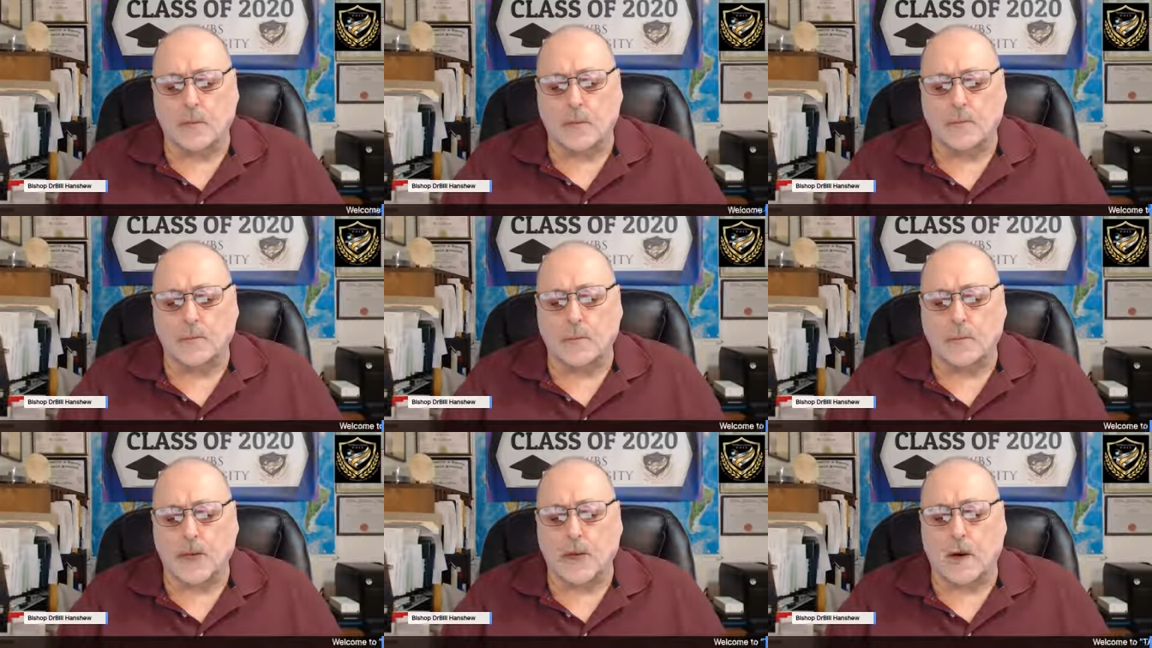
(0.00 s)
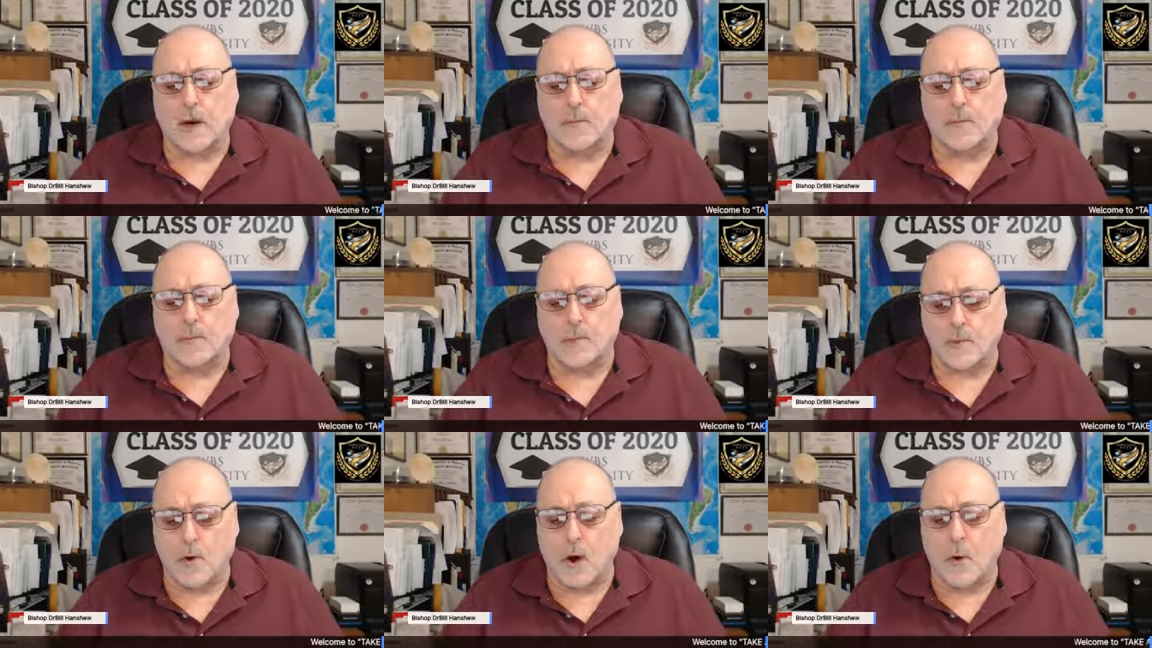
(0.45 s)
would be
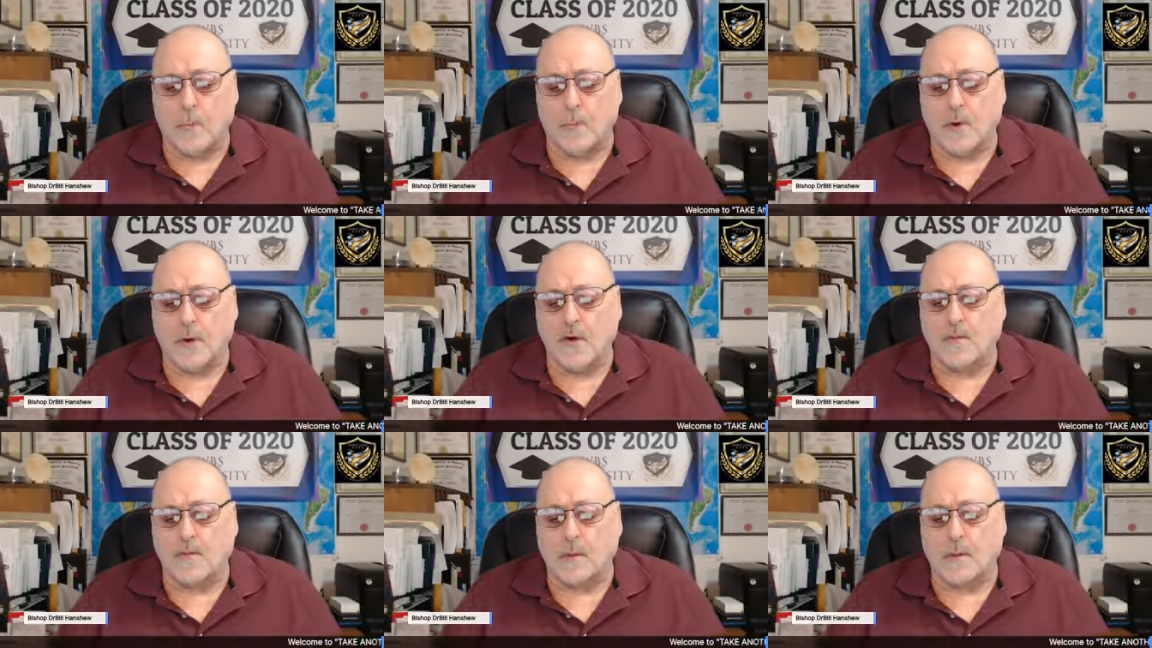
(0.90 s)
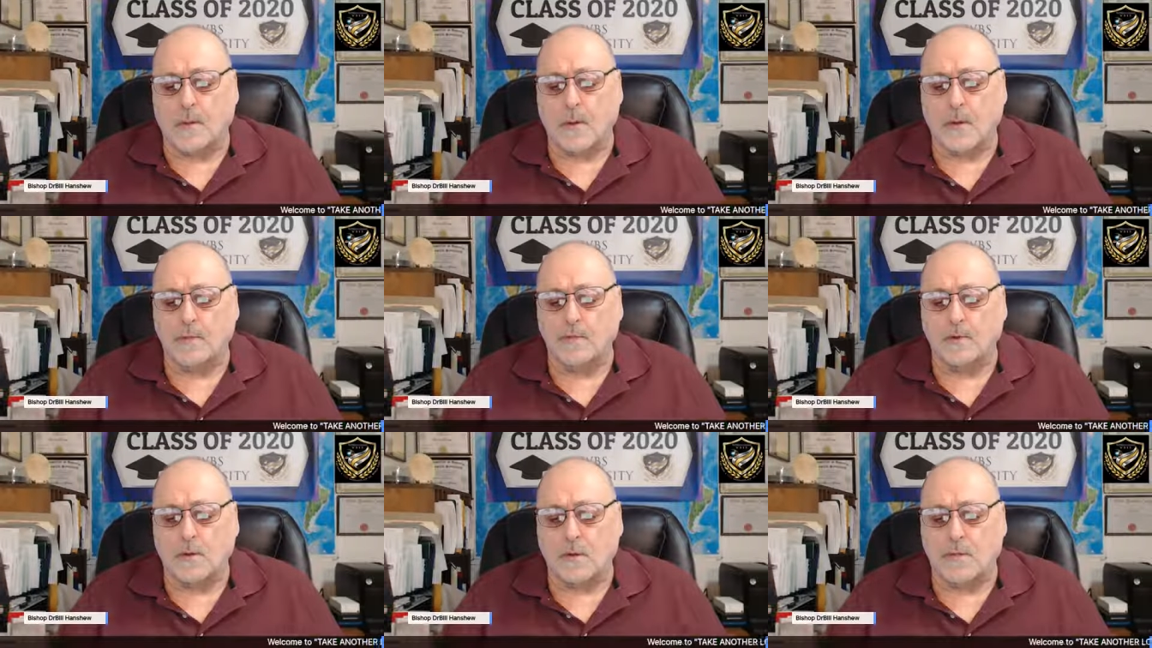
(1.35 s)
appropriate for
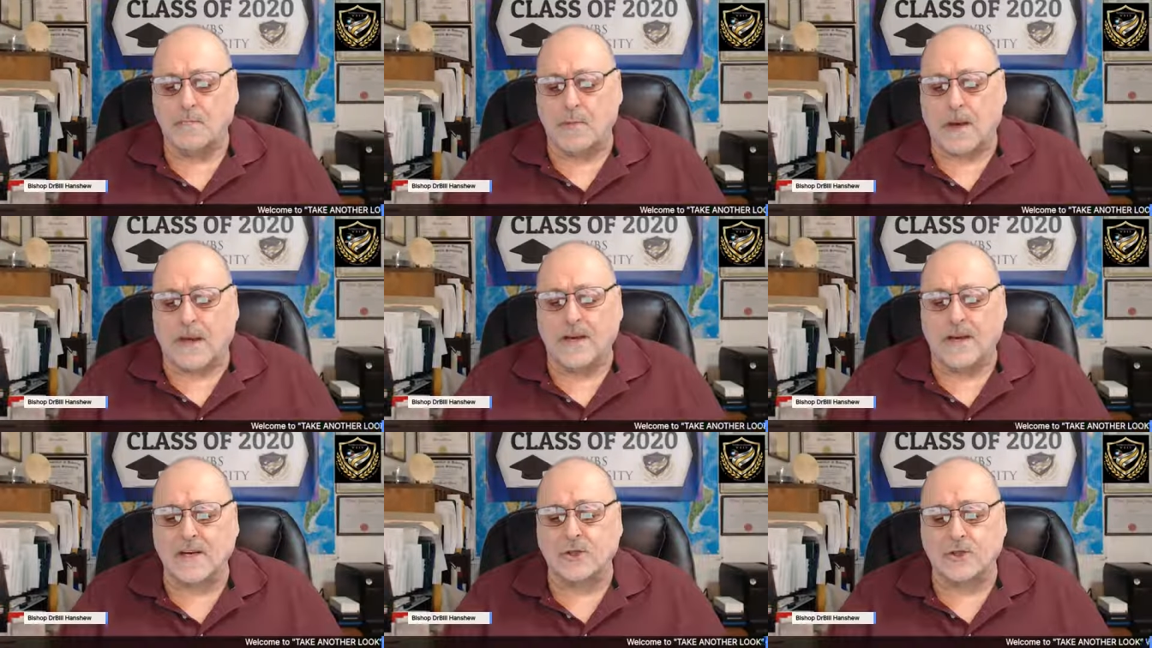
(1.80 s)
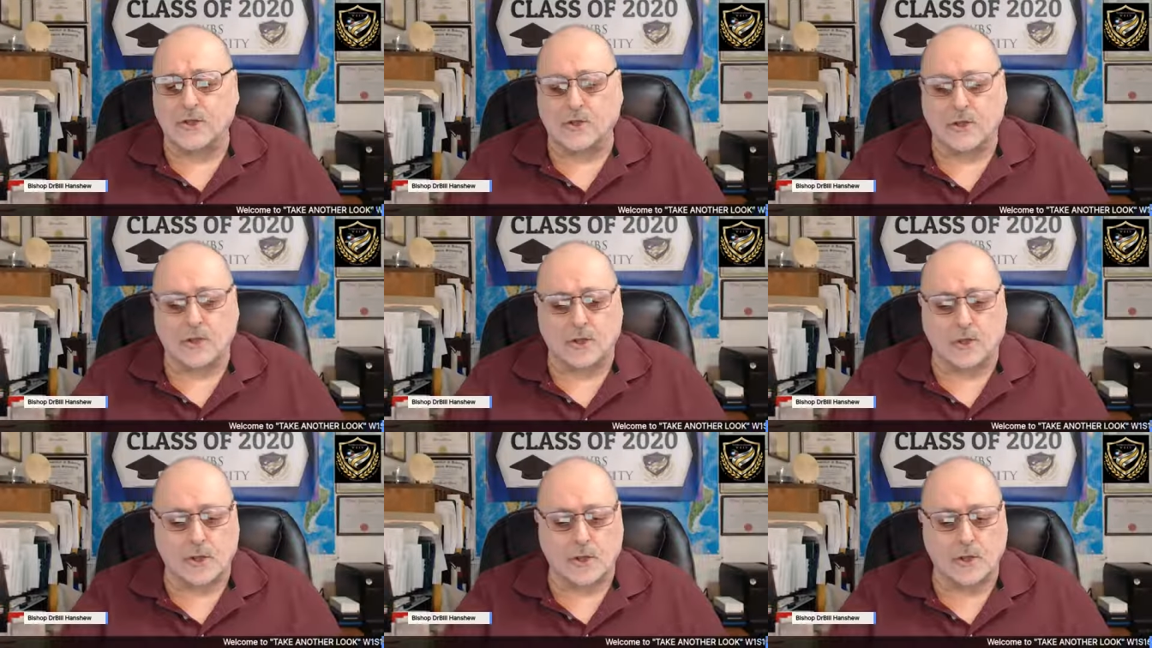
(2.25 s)
them to banish
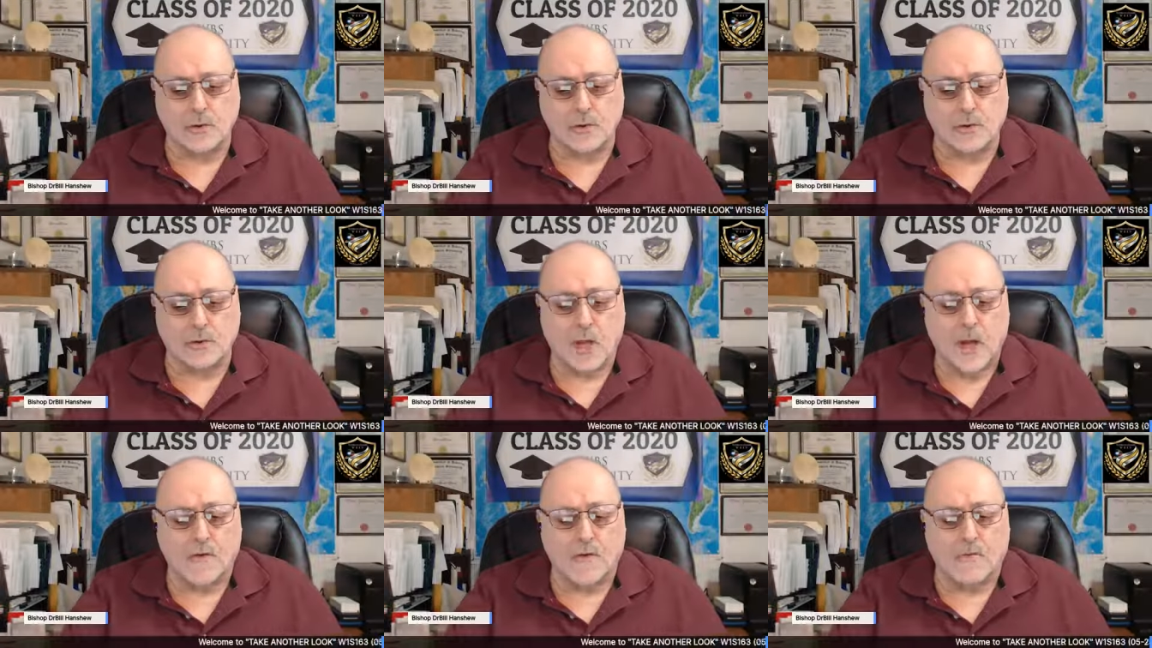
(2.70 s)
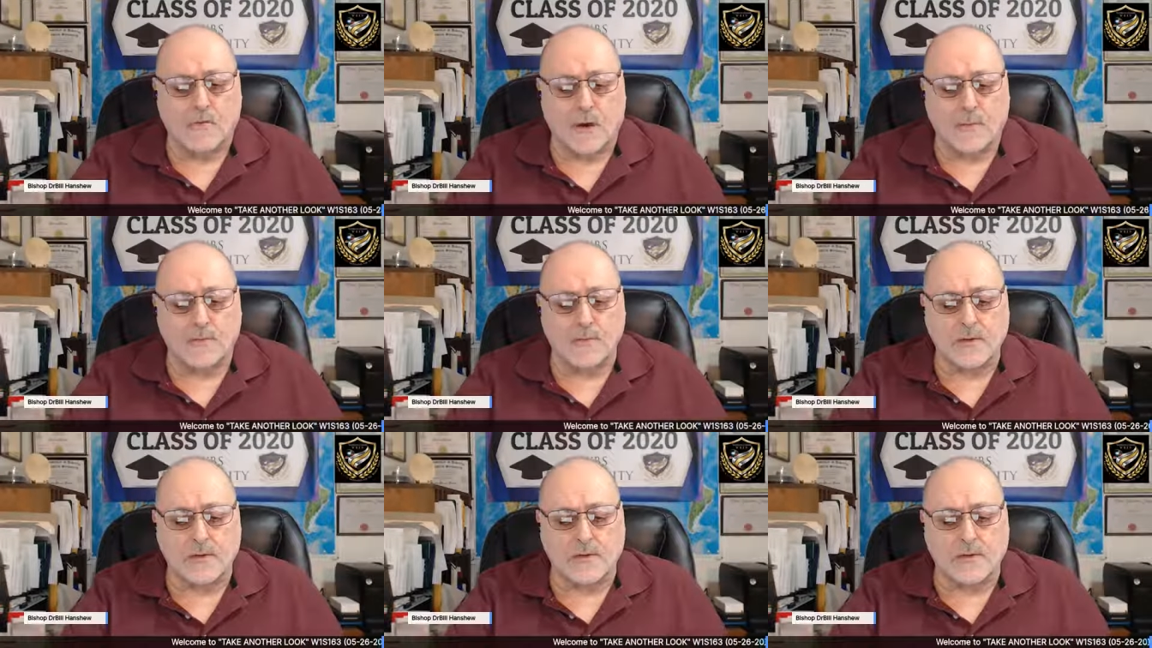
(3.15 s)
the Jews
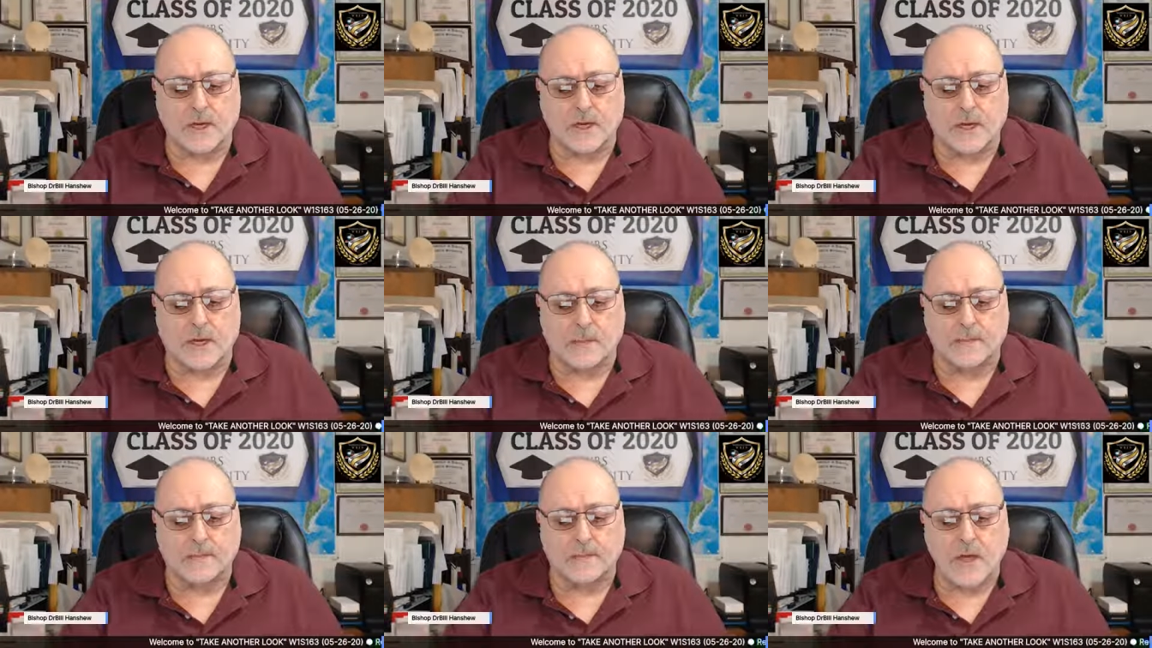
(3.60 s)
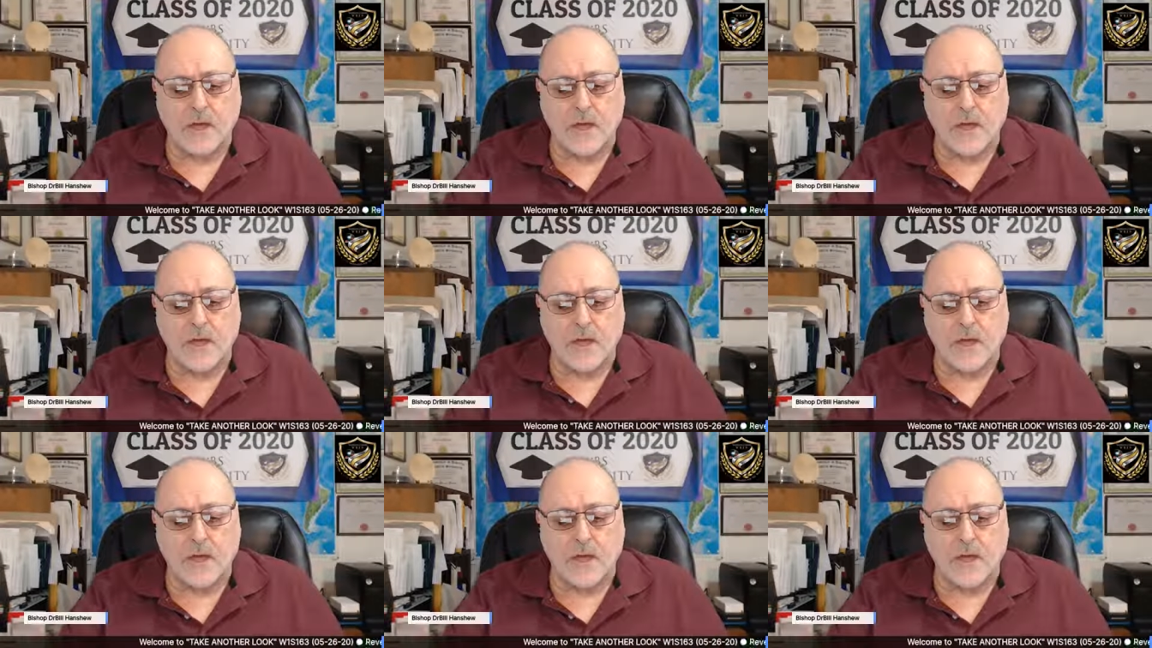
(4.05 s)
from the city.